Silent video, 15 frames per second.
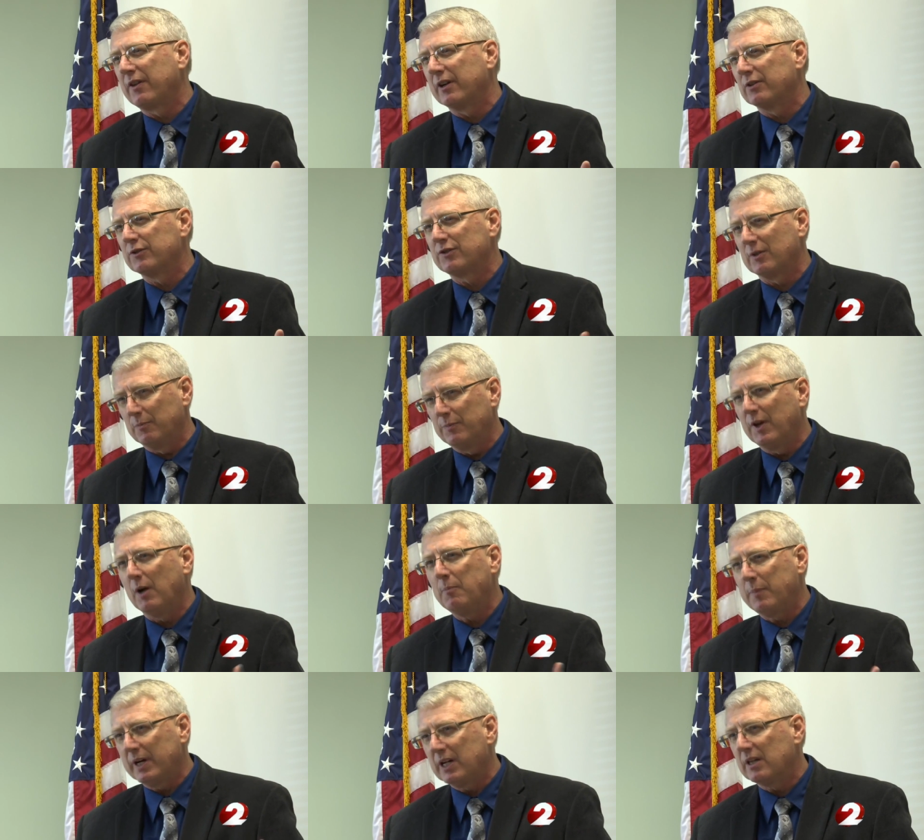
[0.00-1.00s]
there's some
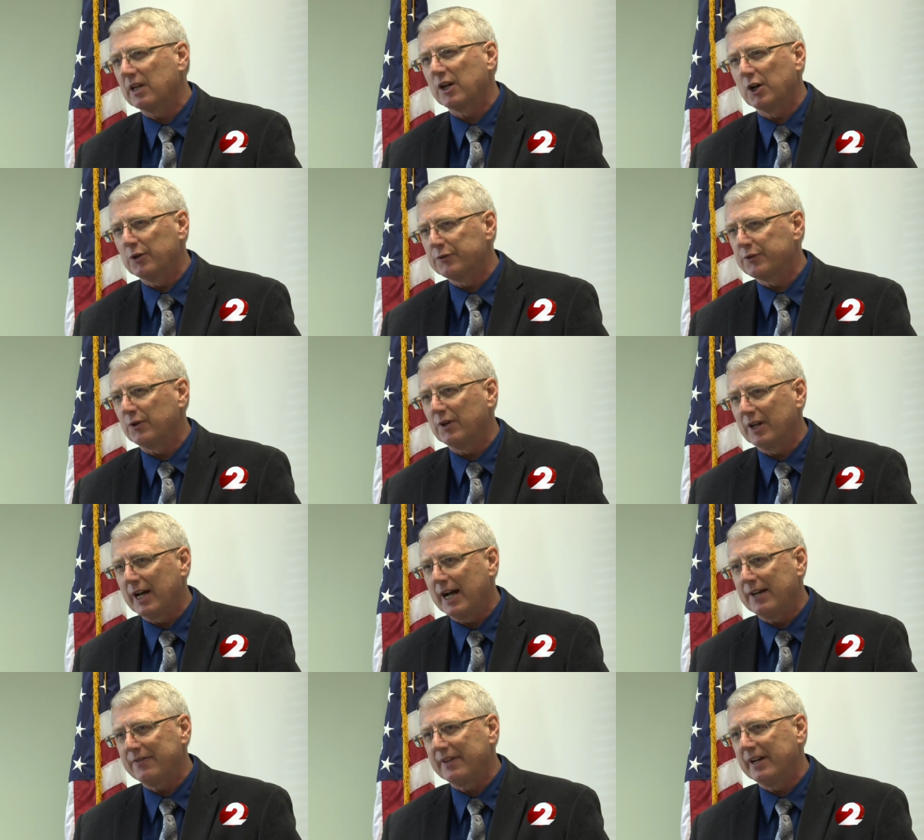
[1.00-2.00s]
dumping that goes on
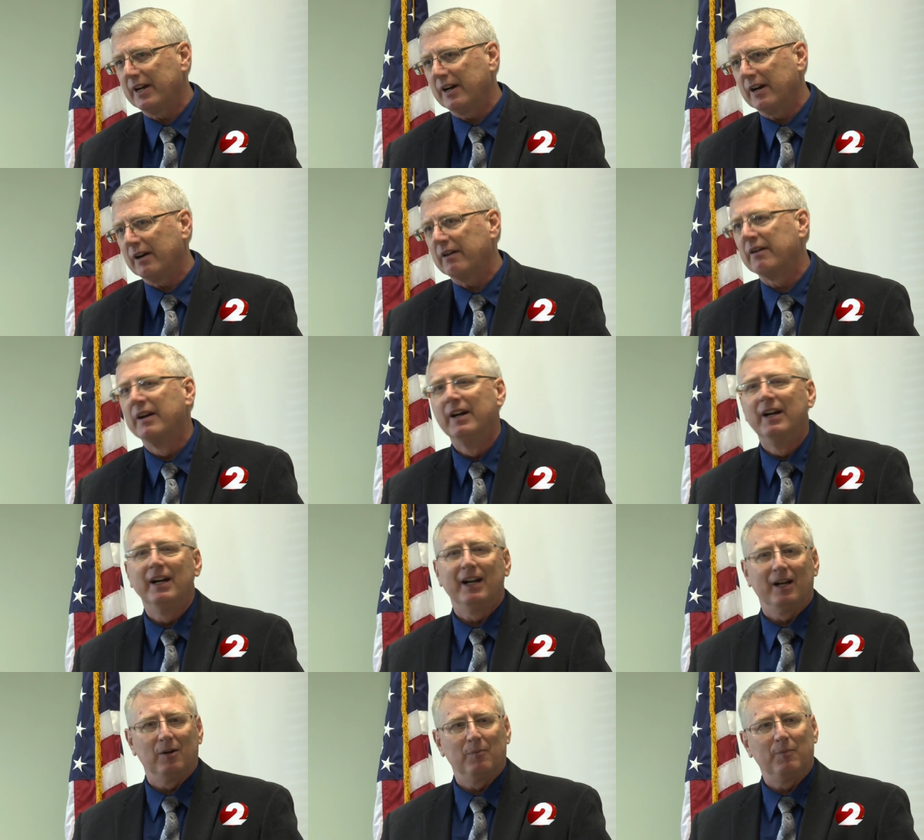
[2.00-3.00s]
out there
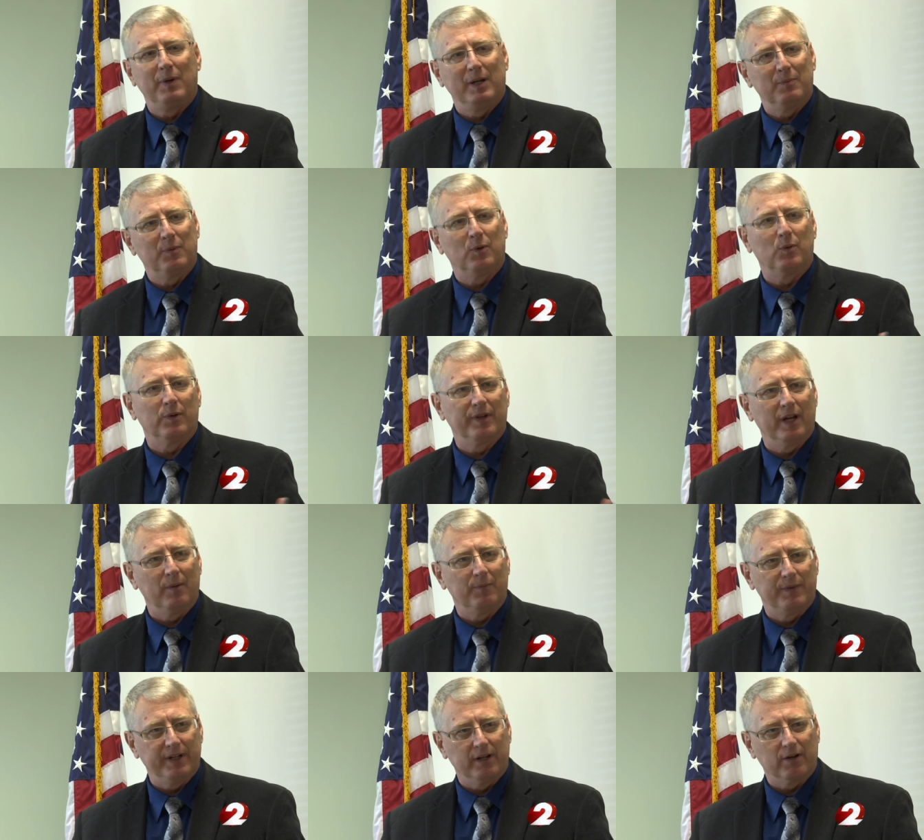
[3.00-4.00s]
and people will
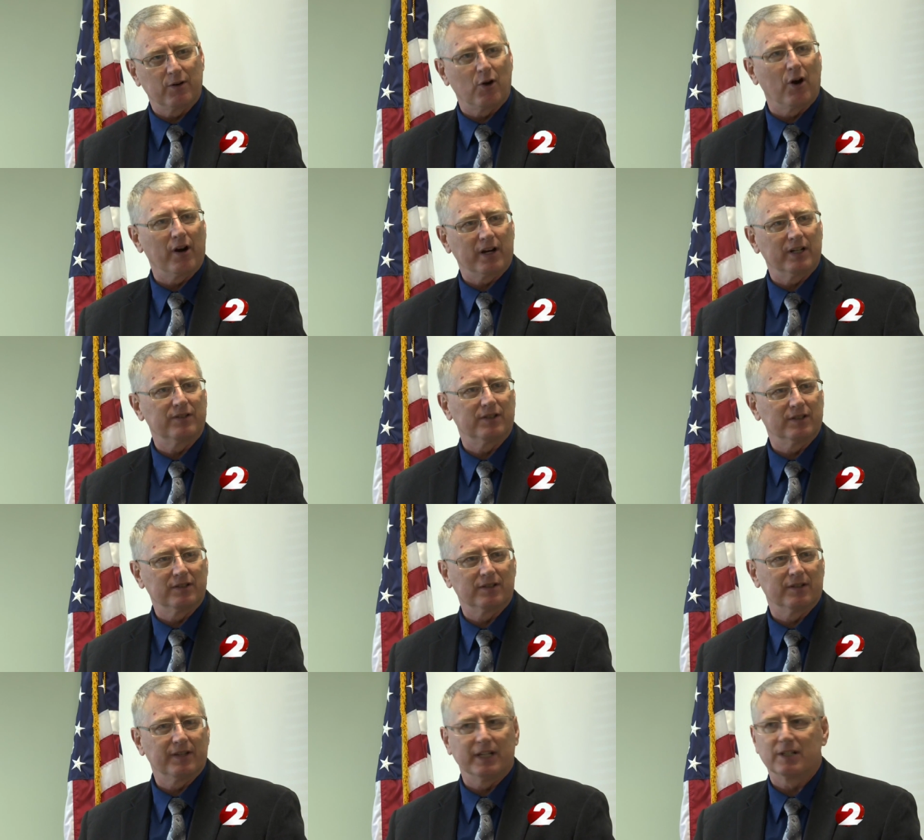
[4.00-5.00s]
dump deer carcasses
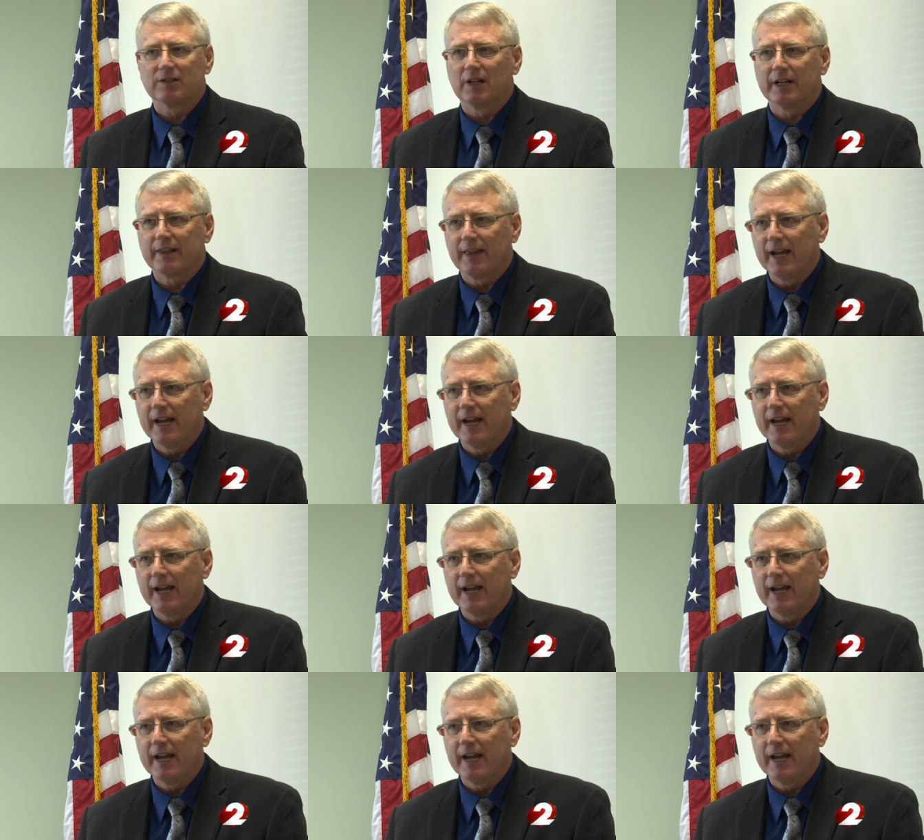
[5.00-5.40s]
and things like